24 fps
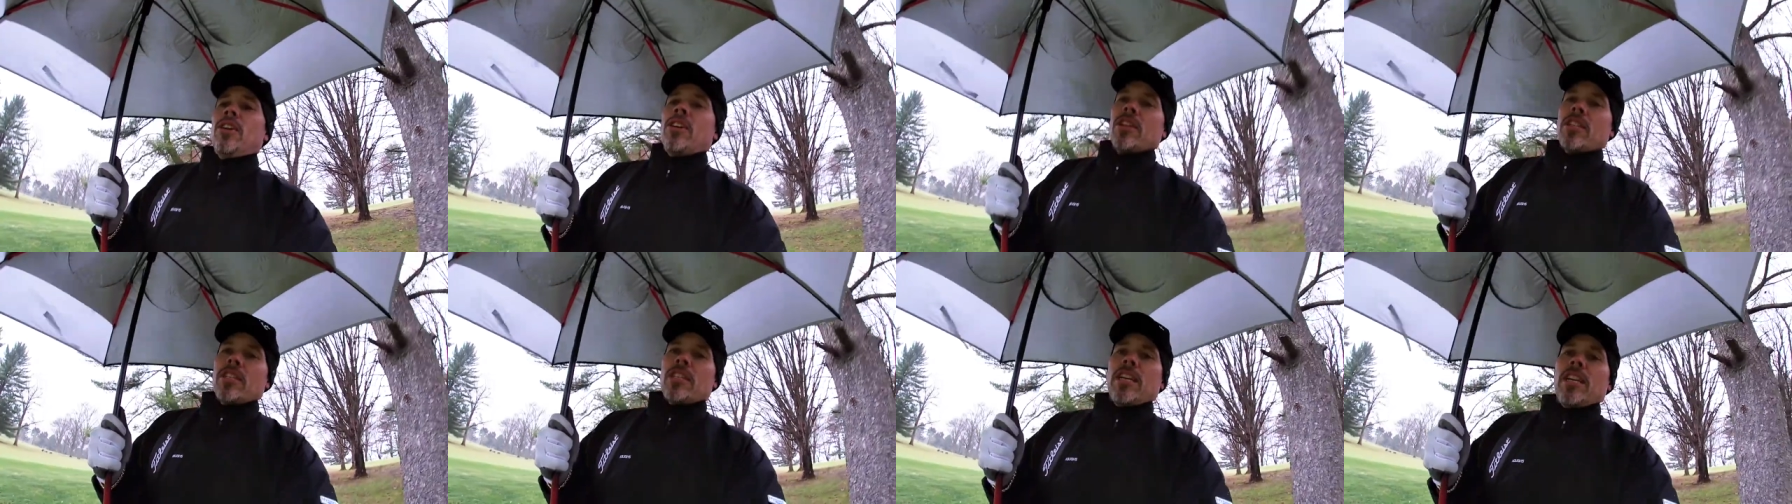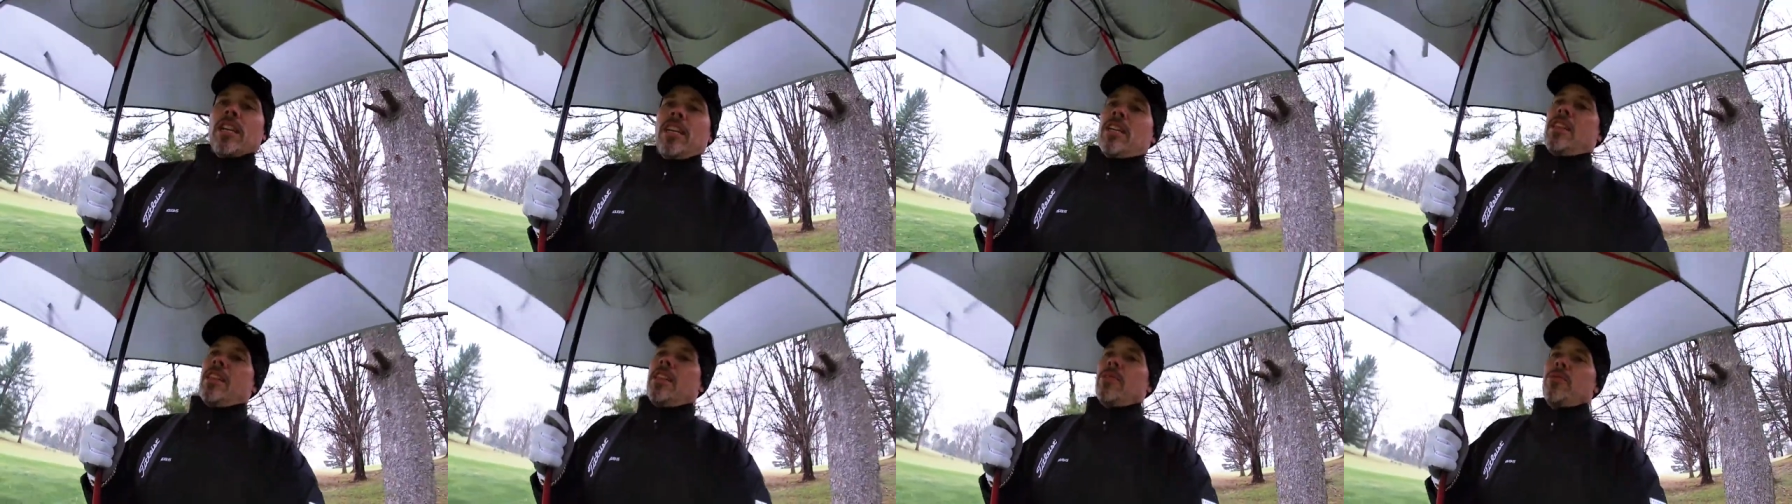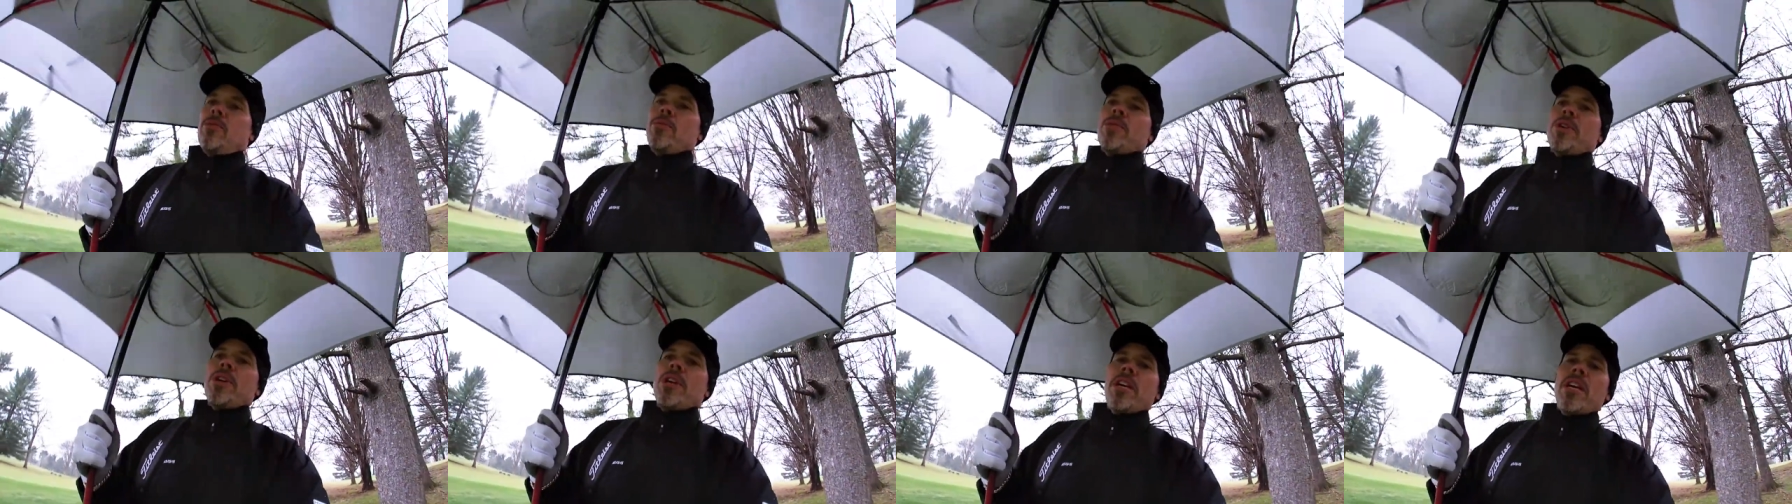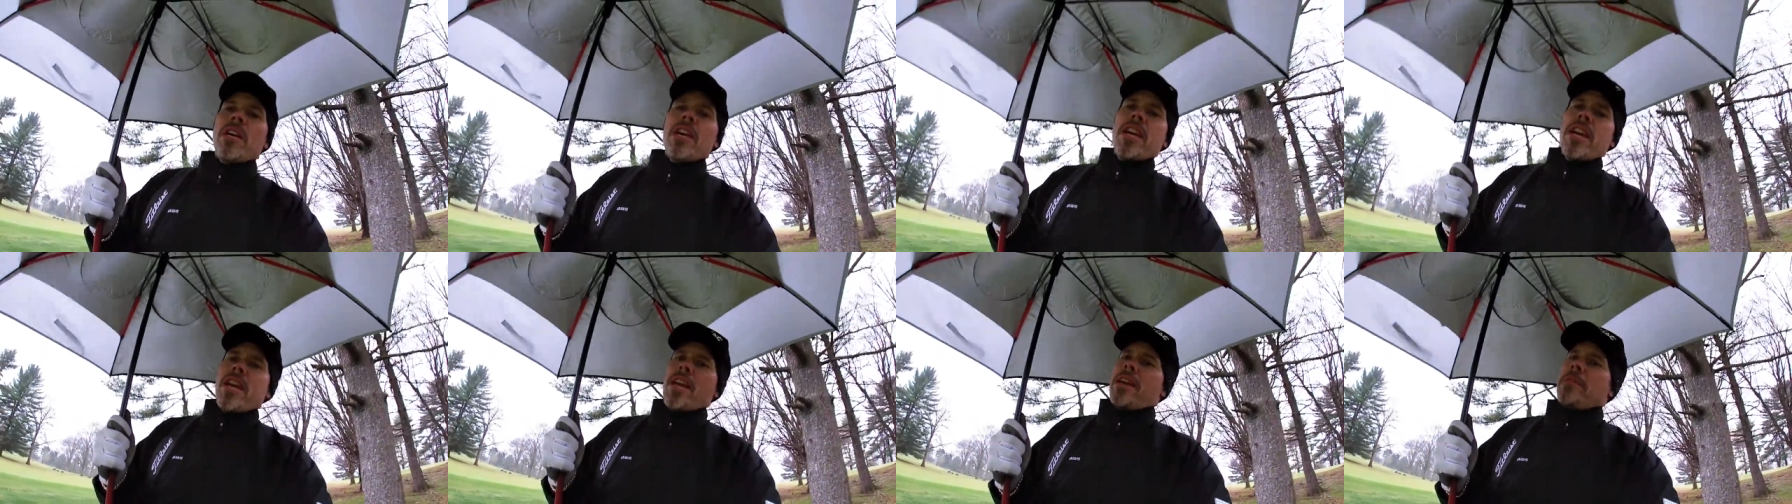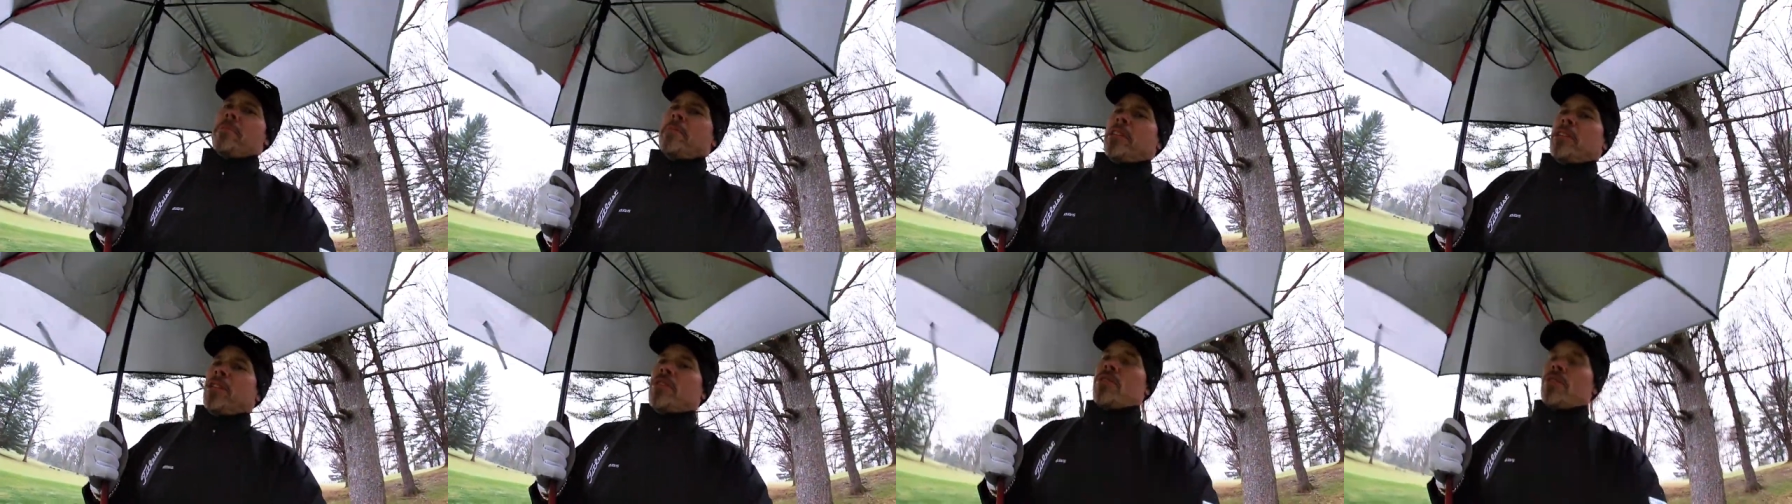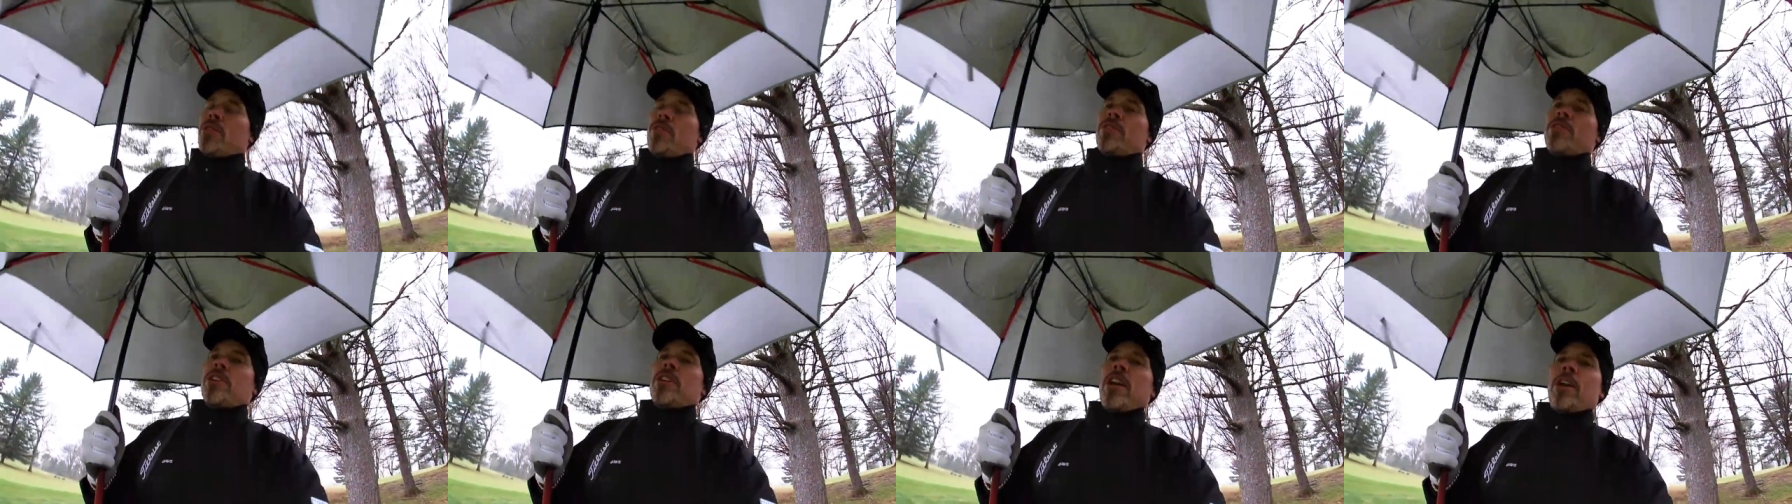Hooked a wee bit
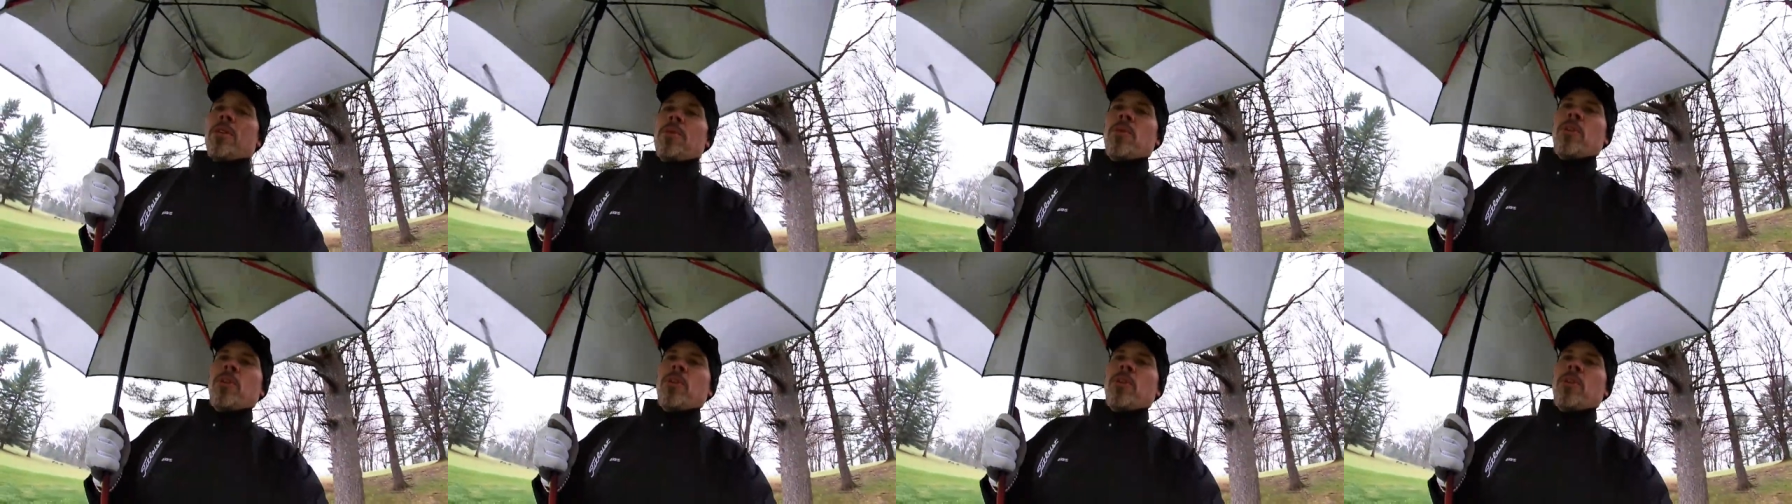sooner than I